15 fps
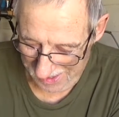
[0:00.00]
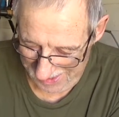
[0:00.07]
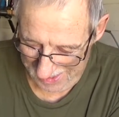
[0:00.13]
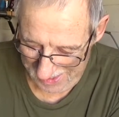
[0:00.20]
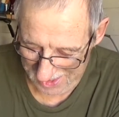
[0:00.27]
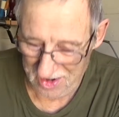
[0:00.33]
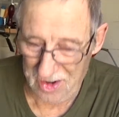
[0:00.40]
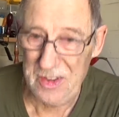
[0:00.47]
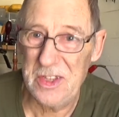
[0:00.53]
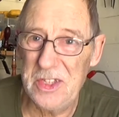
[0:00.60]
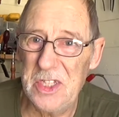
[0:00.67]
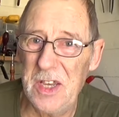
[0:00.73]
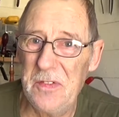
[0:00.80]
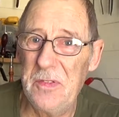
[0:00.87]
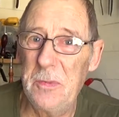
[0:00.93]
You either
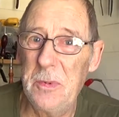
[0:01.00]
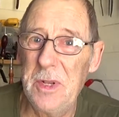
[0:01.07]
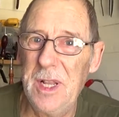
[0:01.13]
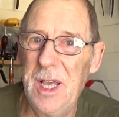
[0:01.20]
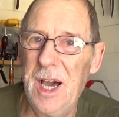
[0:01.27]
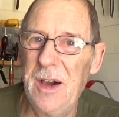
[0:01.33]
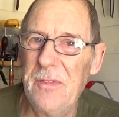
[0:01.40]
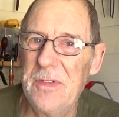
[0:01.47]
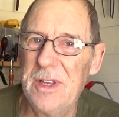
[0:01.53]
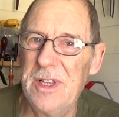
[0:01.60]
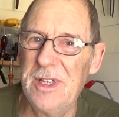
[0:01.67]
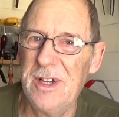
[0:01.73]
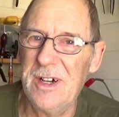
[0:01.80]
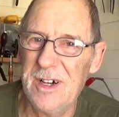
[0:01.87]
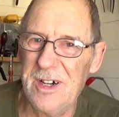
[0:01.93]
suffered with laughing
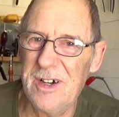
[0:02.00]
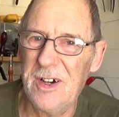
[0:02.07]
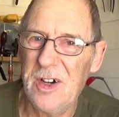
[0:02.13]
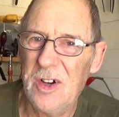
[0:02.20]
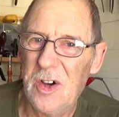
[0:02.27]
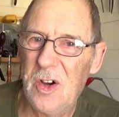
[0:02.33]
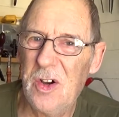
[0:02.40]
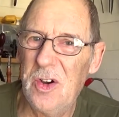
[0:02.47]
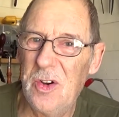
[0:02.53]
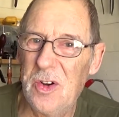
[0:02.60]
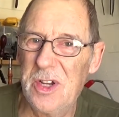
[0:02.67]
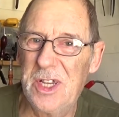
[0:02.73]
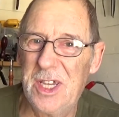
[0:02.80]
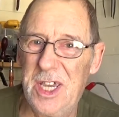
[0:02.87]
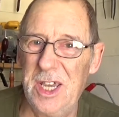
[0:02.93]
or
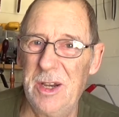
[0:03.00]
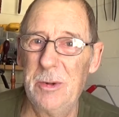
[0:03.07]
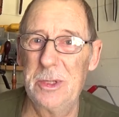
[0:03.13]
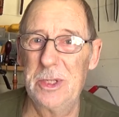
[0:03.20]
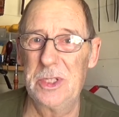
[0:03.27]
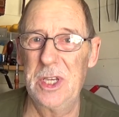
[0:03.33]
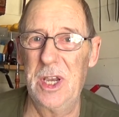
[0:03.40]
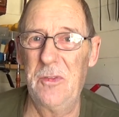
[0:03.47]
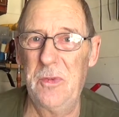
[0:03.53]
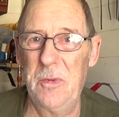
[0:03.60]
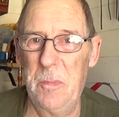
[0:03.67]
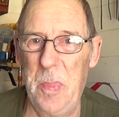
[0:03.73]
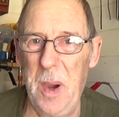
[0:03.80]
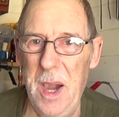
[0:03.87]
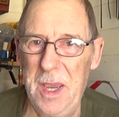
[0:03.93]
killed yourself
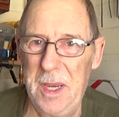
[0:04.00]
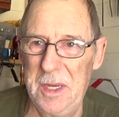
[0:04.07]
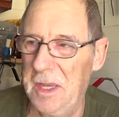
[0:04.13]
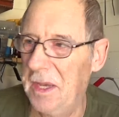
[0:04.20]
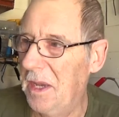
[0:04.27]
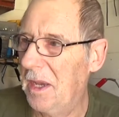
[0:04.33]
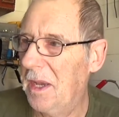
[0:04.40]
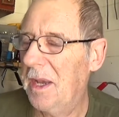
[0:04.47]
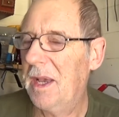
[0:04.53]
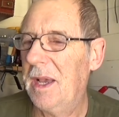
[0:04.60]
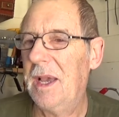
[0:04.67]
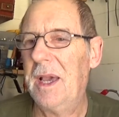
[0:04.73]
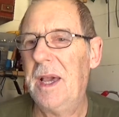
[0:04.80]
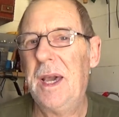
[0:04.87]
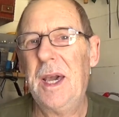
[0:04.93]
with pain.
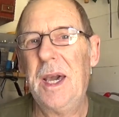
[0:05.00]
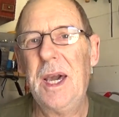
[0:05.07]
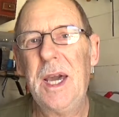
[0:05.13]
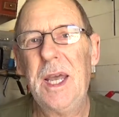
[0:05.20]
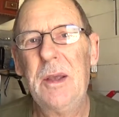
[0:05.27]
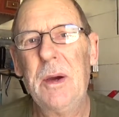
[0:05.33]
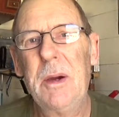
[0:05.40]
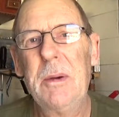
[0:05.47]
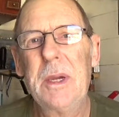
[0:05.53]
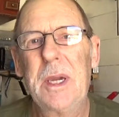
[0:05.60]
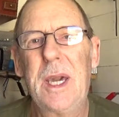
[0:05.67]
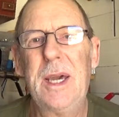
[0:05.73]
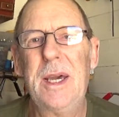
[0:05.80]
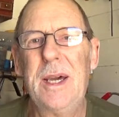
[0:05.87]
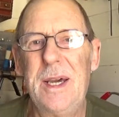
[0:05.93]
Anyway,
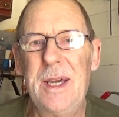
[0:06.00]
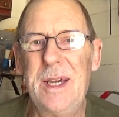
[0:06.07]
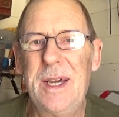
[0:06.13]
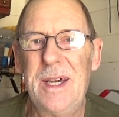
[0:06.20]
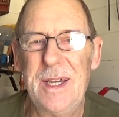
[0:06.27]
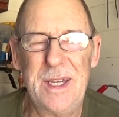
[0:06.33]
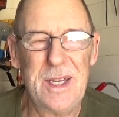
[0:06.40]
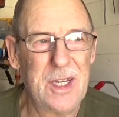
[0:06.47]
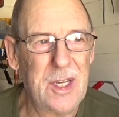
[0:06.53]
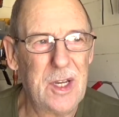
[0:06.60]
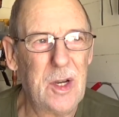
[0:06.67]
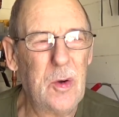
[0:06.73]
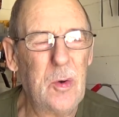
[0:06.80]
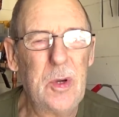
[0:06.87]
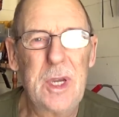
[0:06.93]

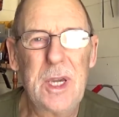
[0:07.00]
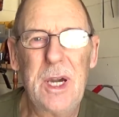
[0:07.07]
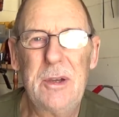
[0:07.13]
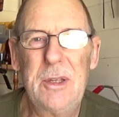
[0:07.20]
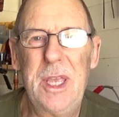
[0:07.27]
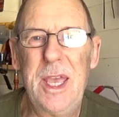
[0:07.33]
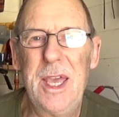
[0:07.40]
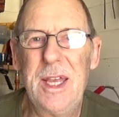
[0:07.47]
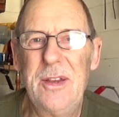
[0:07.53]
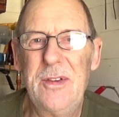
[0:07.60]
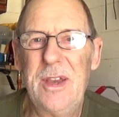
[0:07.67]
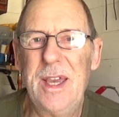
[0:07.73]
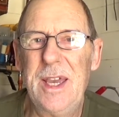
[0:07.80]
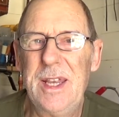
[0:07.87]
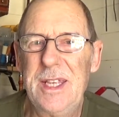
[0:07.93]
we go down
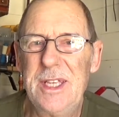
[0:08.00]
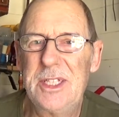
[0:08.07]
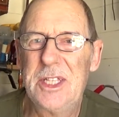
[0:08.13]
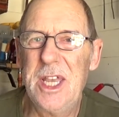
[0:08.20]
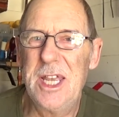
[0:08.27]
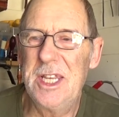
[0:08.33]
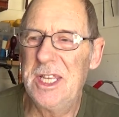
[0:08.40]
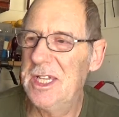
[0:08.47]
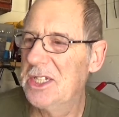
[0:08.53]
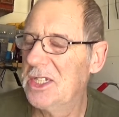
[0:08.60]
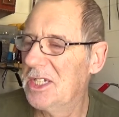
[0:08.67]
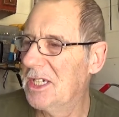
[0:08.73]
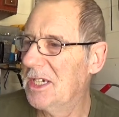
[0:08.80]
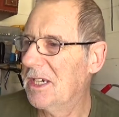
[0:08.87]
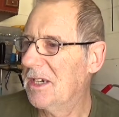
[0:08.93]
and his
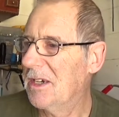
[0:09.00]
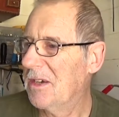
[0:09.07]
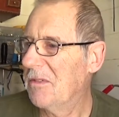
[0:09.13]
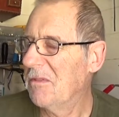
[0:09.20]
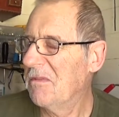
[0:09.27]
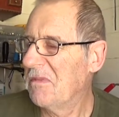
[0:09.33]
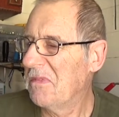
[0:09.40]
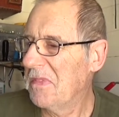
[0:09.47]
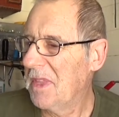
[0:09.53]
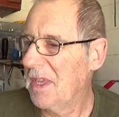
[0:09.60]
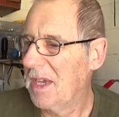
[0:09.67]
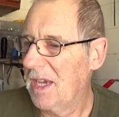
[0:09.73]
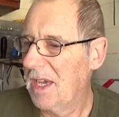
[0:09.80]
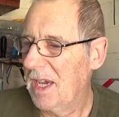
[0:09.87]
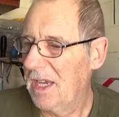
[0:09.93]
dentist,
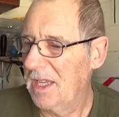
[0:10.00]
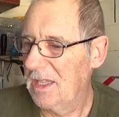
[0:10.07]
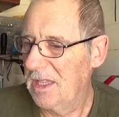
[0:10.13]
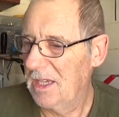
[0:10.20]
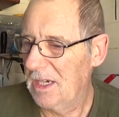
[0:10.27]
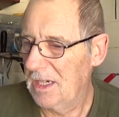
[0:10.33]
and